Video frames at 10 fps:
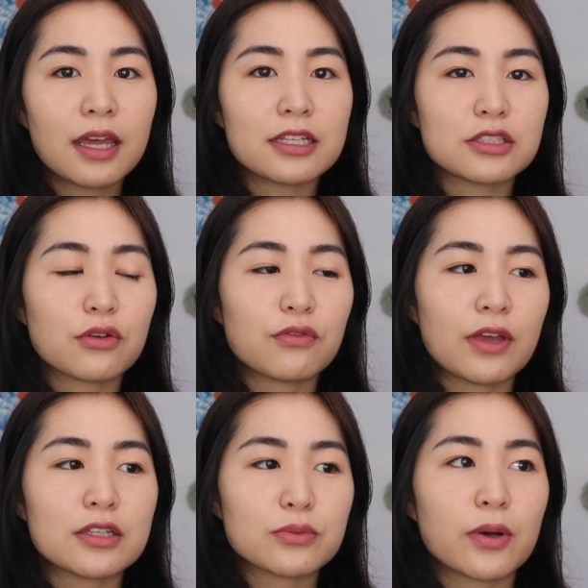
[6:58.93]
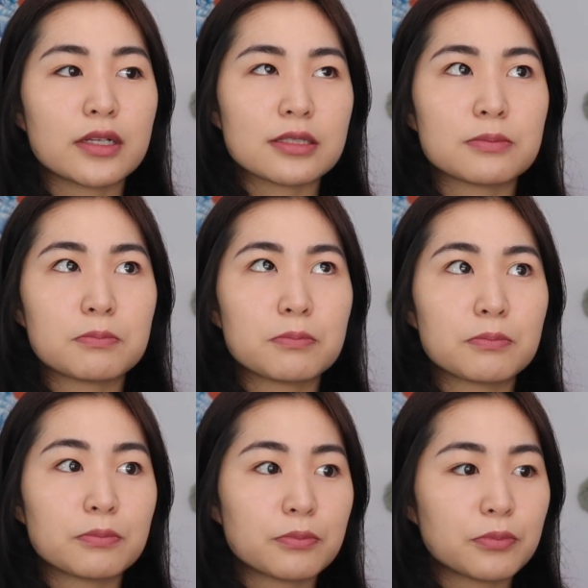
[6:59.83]
and so phase 1 is
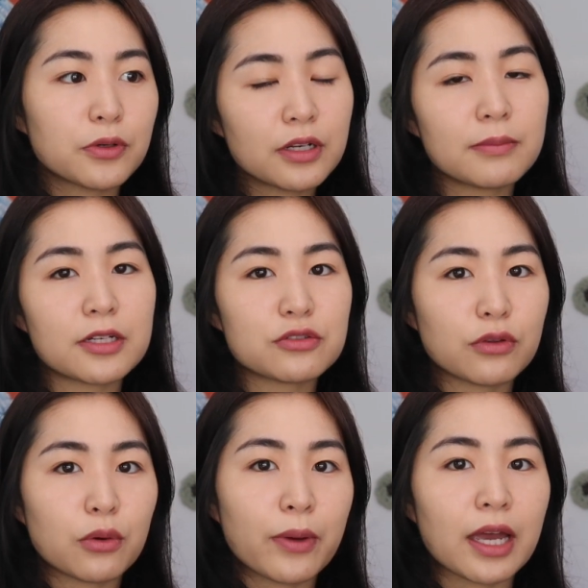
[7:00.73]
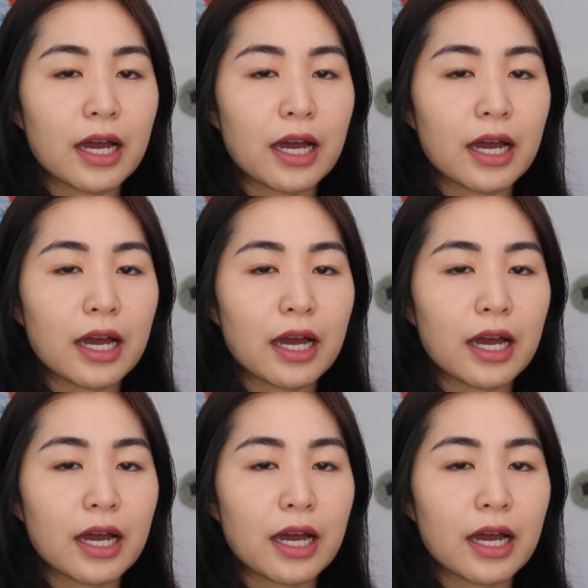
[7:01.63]
pretty much, the way